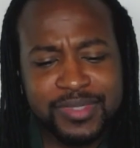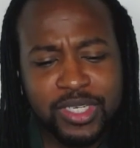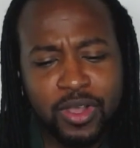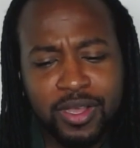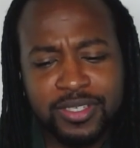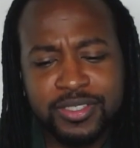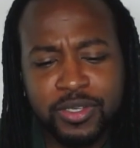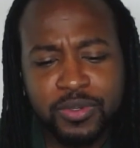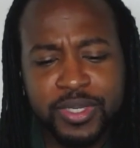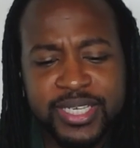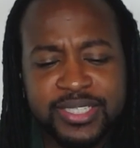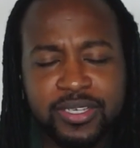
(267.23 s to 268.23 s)
Also,
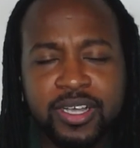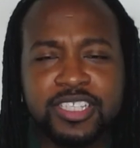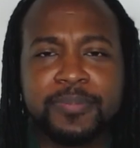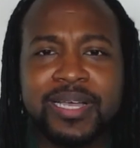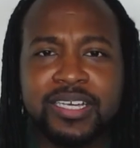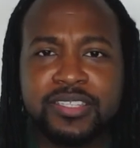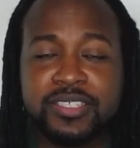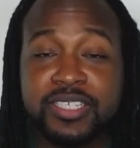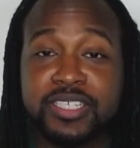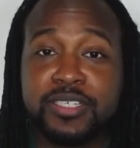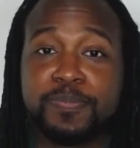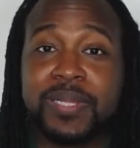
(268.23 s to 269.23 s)
he talked about
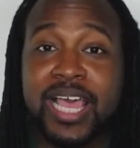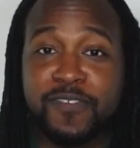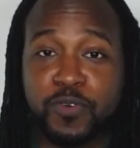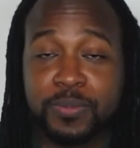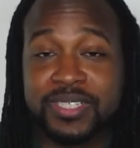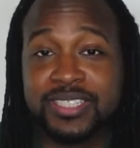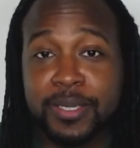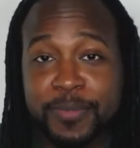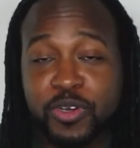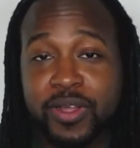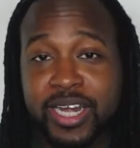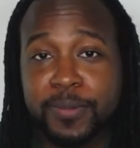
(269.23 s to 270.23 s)
the platform, the
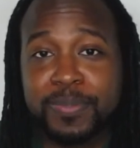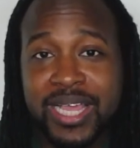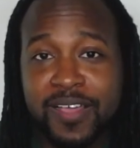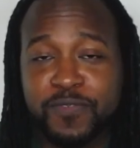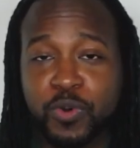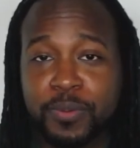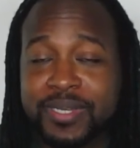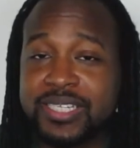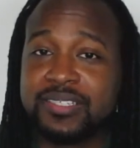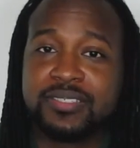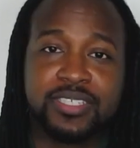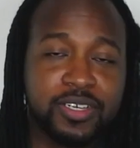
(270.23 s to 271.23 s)
Democratic platform.
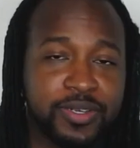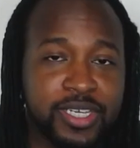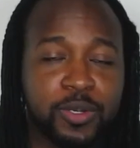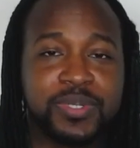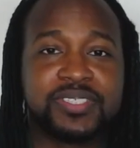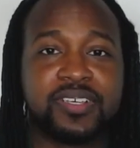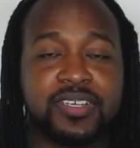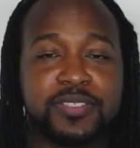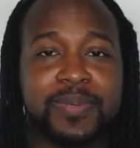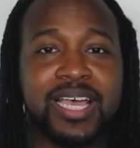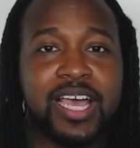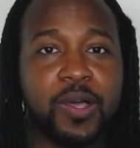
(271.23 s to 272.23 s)
And, he always talks
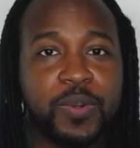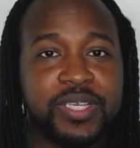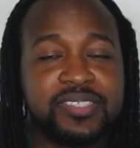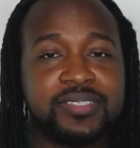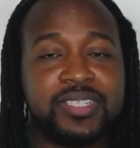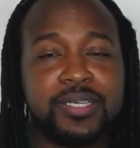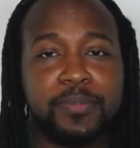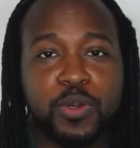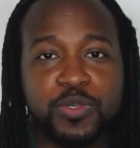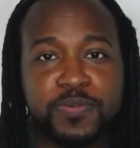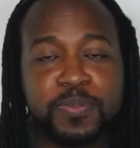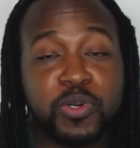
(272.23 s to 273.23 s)
about how it's the
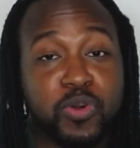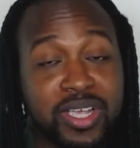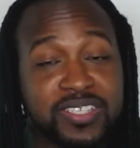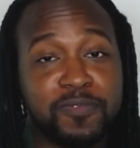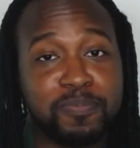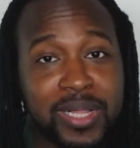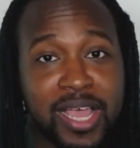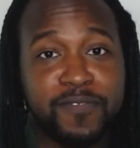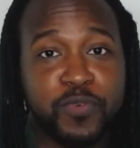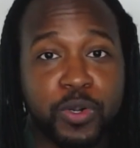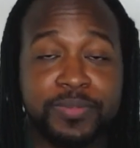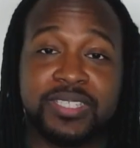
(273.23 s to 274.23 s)
most progressive
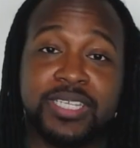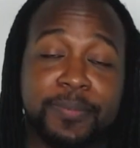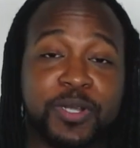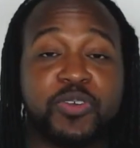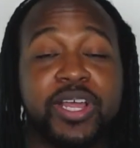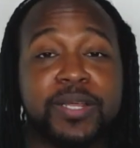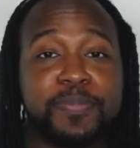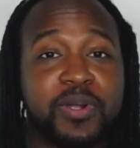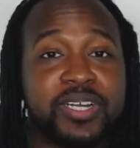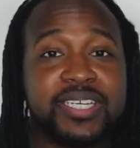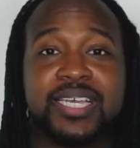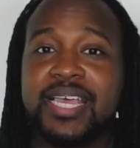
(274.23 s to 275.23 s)
platform the Democratic
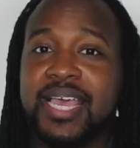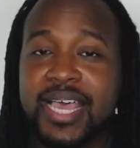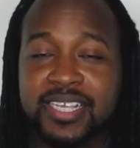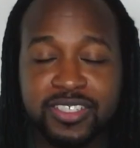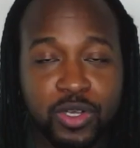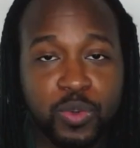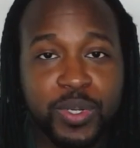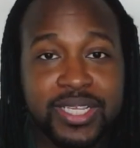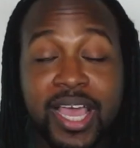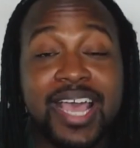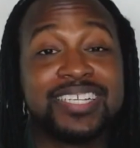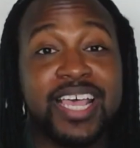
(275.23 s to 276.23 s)
Party has
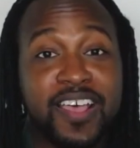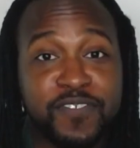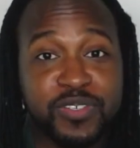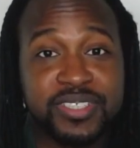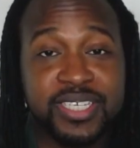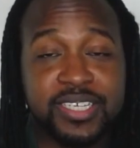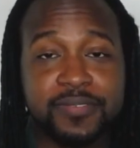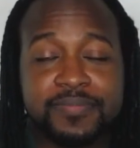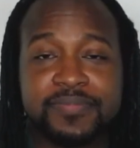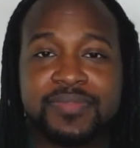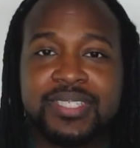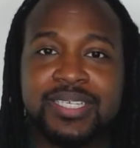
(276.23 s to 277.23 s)
ever seen.
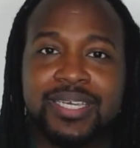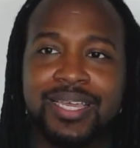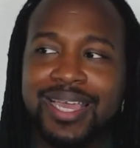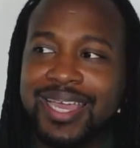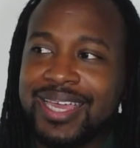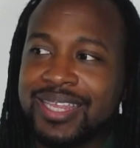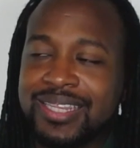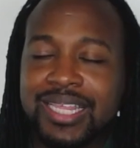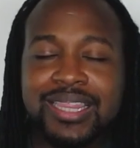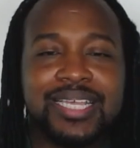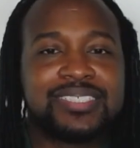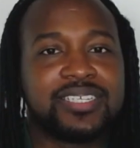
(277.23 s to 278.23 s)
And
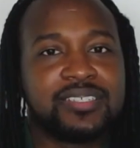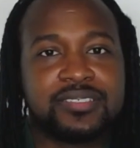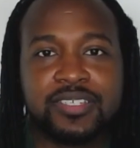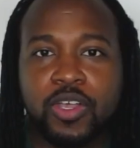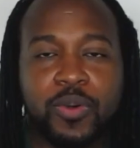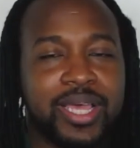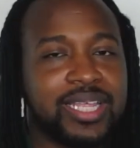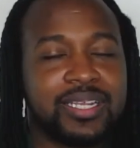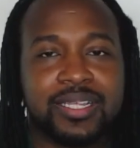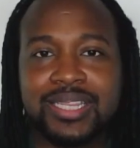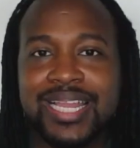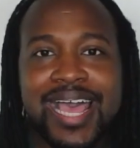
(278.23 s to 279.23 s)
let's just go ahead and
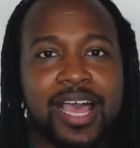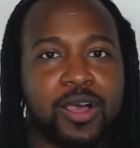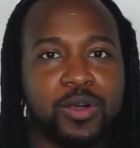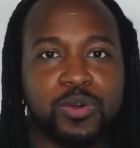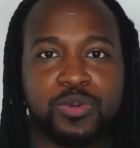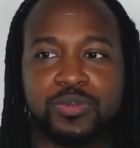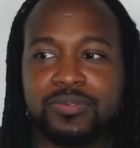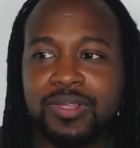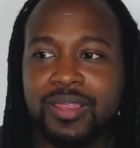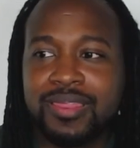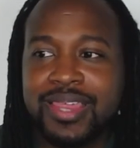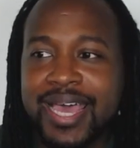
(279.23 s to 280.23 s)
allow
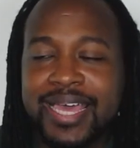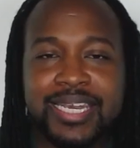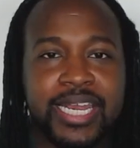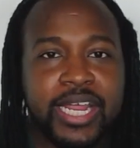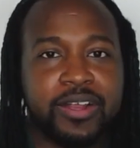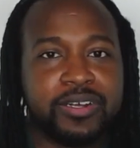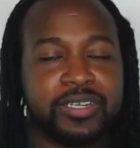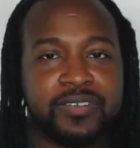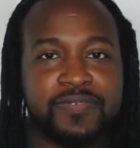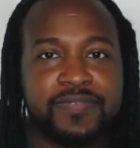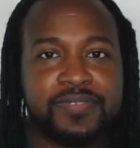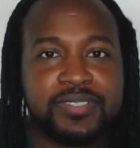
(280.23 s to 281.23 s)
that
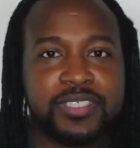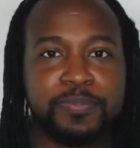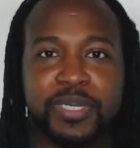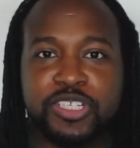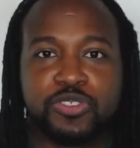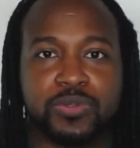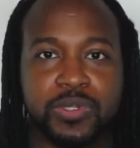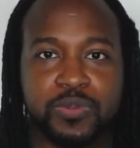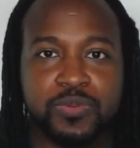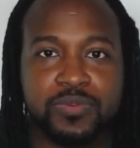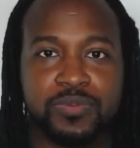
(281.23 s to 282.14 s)
narrative to be true.